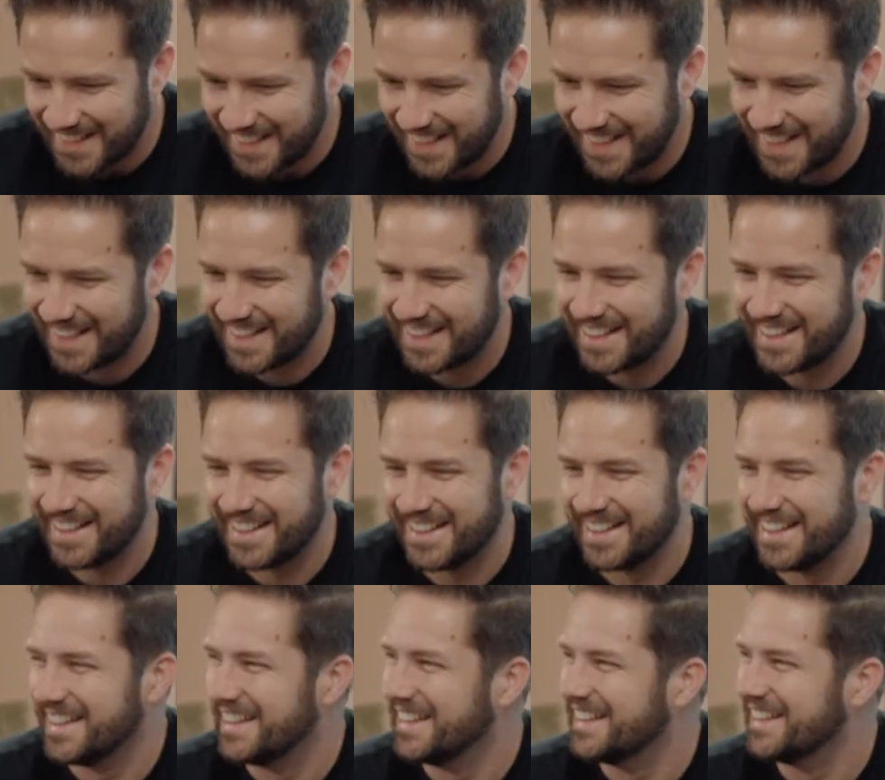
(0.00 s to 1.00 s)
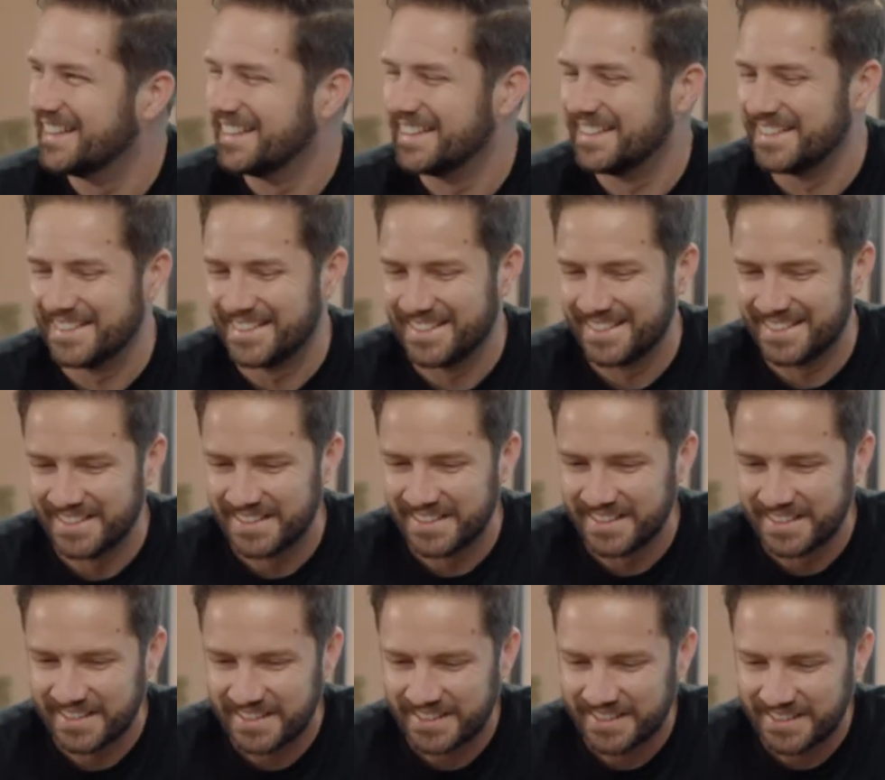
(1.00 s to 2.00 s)

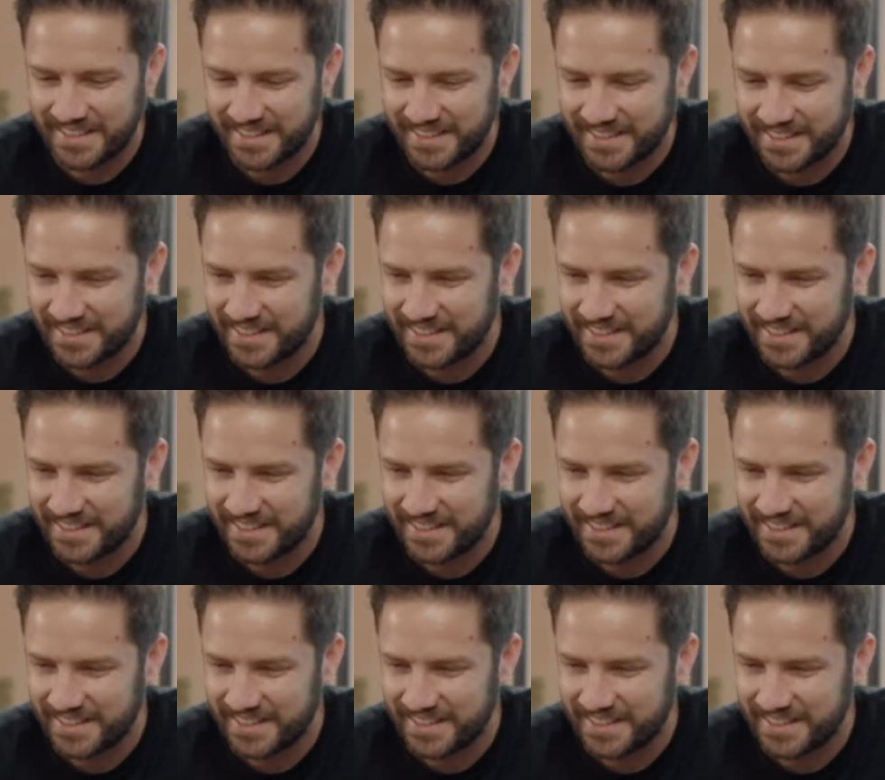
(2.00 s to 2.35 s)
(not speaking)